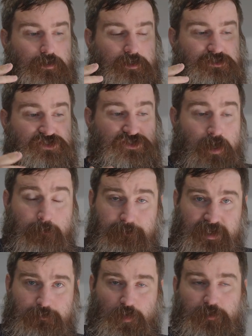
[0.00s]
Some
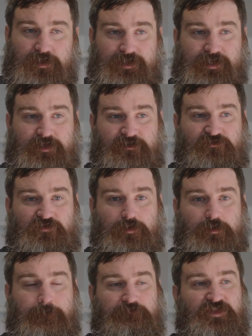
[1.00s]
people believe
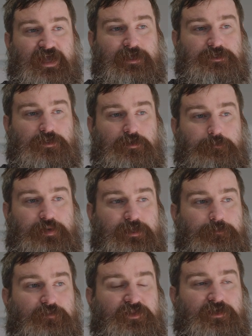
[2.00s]
that
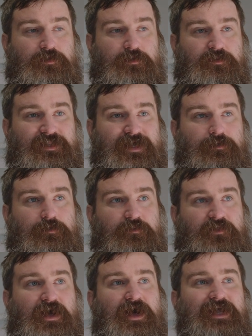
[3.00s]

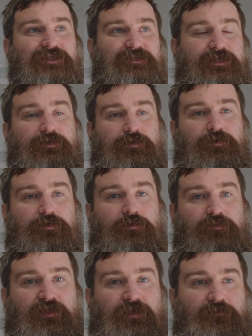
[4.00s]
the
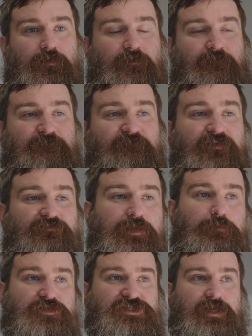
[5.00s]
idea that
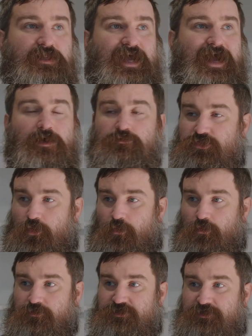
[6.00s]
50% of the
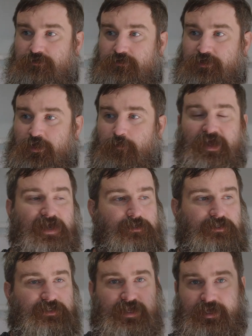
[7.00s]
households, you know, back
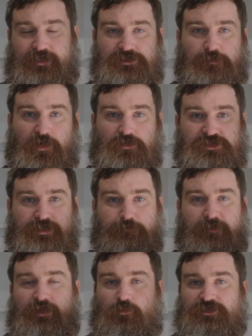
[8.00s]
in the day, supposedly
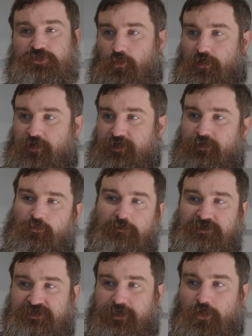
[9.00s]
men went to work and then
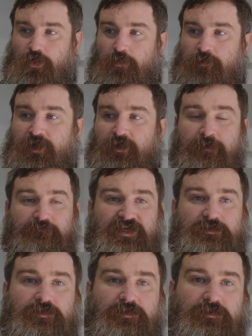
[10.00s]
women stayed home,
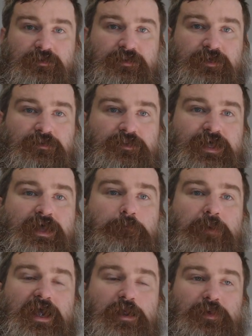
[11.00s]
that the
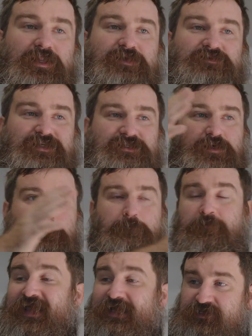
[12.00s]
empire believes that's
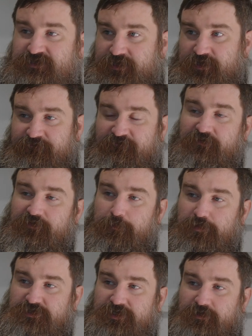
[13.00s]
amazing, that
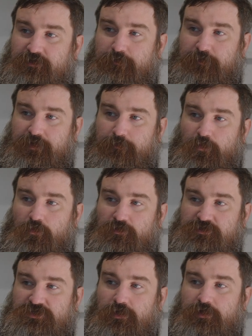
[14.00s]
50% of the people
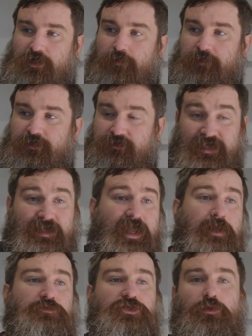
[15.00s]
started coming, they
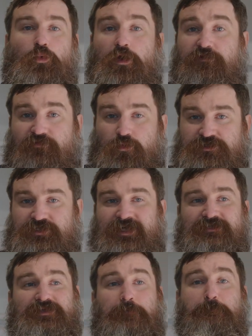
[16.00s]
came to the workforce, and
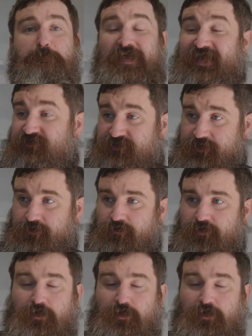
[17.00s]
that's amazing.